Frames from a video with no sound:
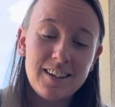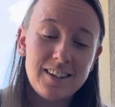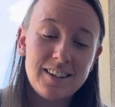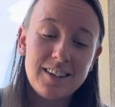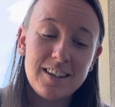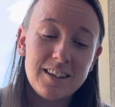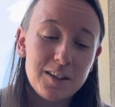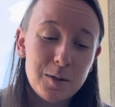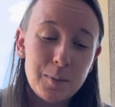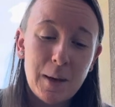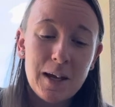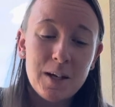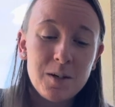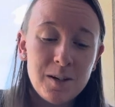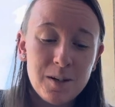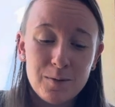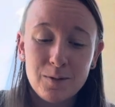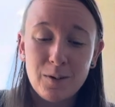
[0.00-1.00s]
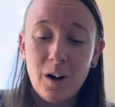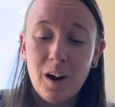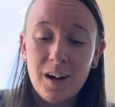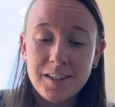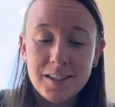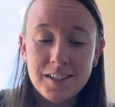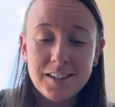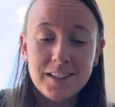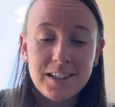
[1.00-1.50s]
the expansion of
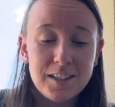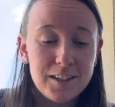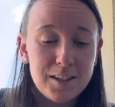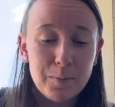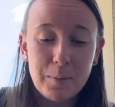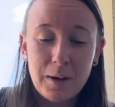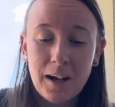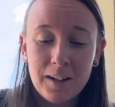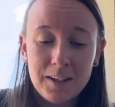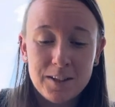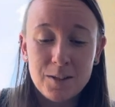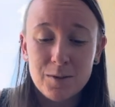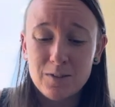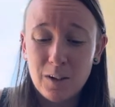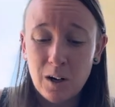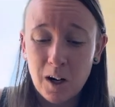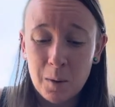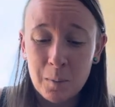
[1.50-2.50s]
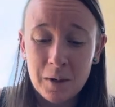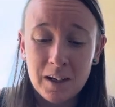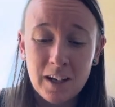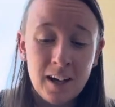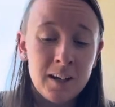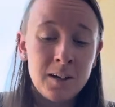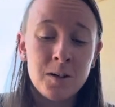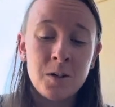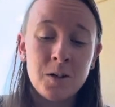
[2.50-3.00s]
consciousness, the balance of karmic
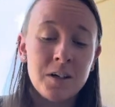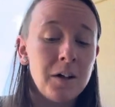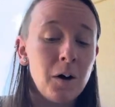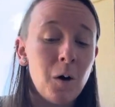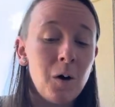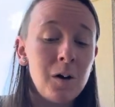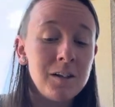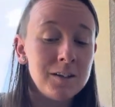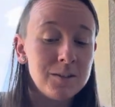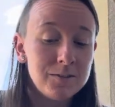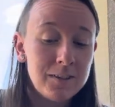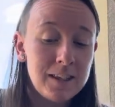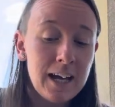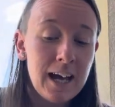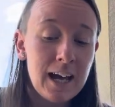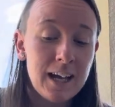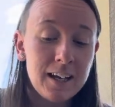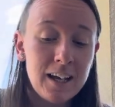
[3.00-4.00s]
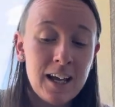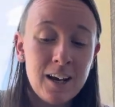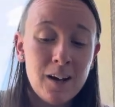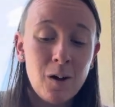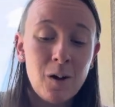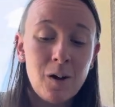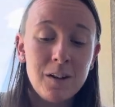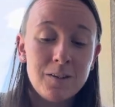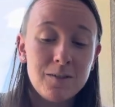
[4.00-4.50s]
energy, all of that. And
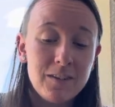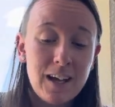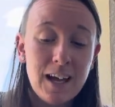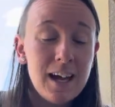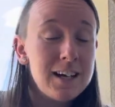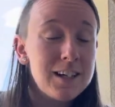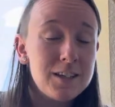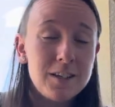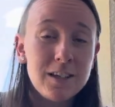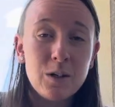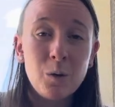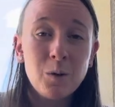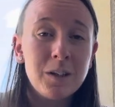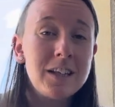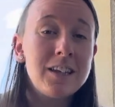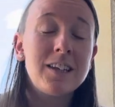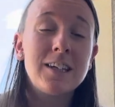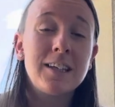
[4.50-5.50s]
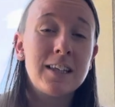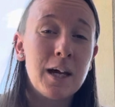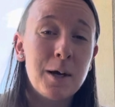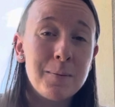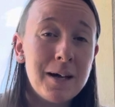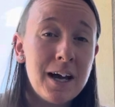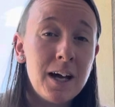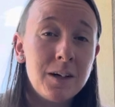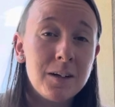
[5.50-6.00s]
all of that is the only thing that
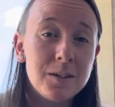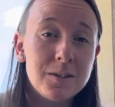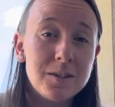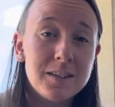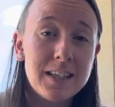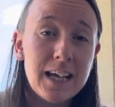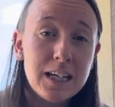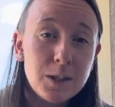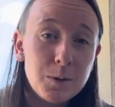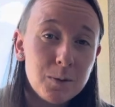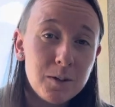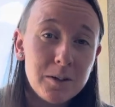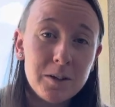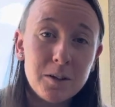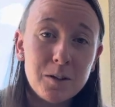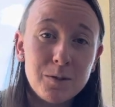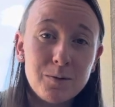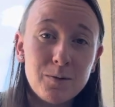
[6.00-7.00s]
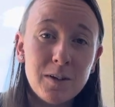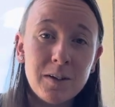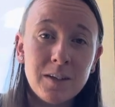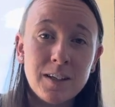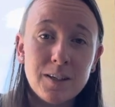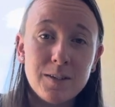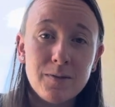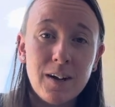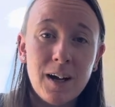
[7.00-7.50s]
matters. That's where all the good
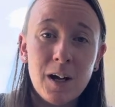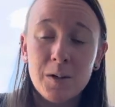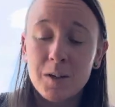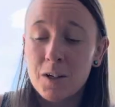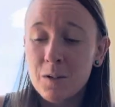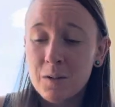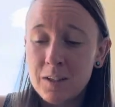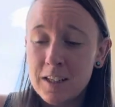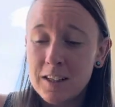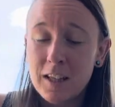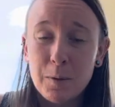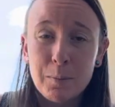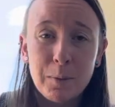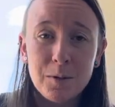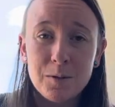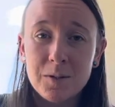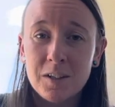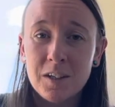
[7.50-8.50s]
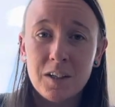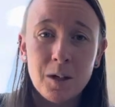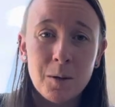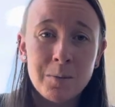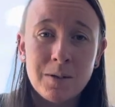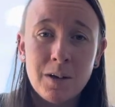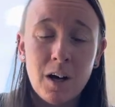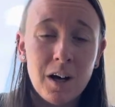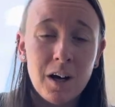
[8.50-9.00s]
feeling is found. You don't need that person to
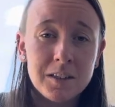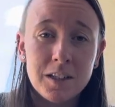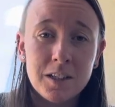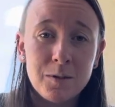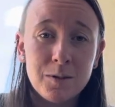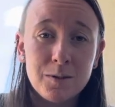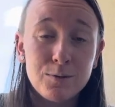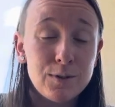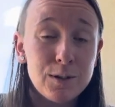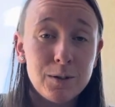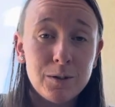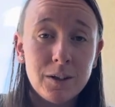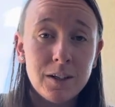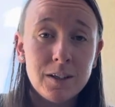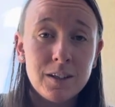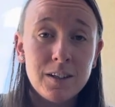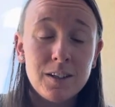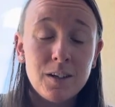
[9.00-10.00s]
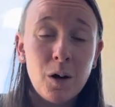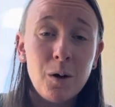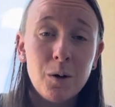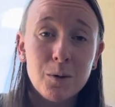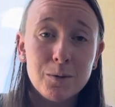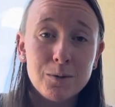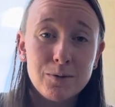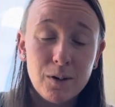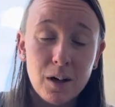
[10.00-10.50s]
come talk to you to feel good.
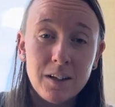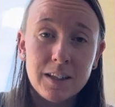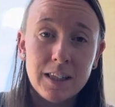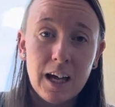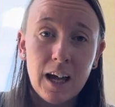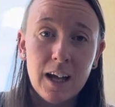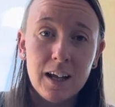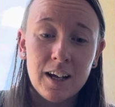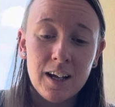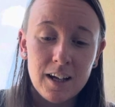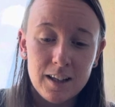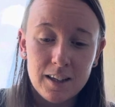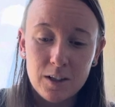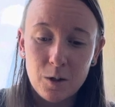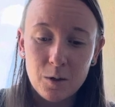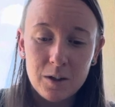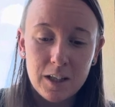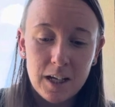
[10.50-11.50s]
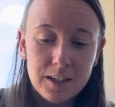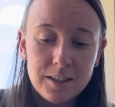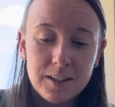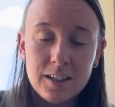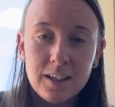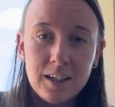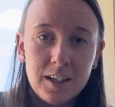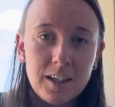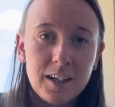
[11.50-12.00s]
No, fuck that. Your
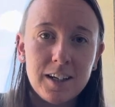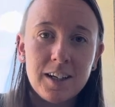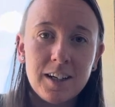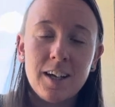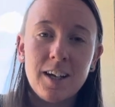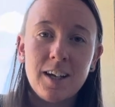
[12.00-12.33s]
lesson here